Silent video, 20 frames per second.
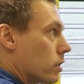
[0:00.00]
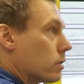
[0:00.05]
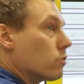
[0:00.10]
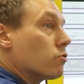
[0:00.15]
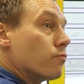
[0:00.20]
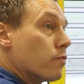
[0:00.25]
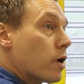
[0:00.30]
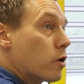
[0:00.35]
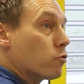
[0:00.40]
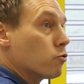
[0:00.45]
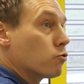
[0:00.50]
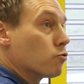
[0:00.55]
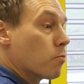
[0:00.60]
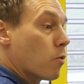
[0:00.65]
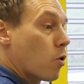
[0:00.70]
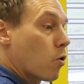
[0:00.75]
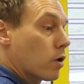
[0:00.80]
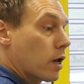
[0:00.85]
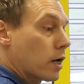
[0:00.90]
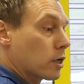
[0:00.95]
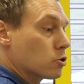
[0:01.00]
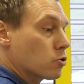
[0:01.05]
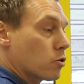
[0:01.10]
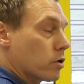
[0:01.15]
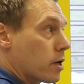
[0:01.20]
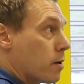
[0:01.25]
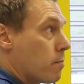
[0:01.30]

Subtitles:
That's very small actually.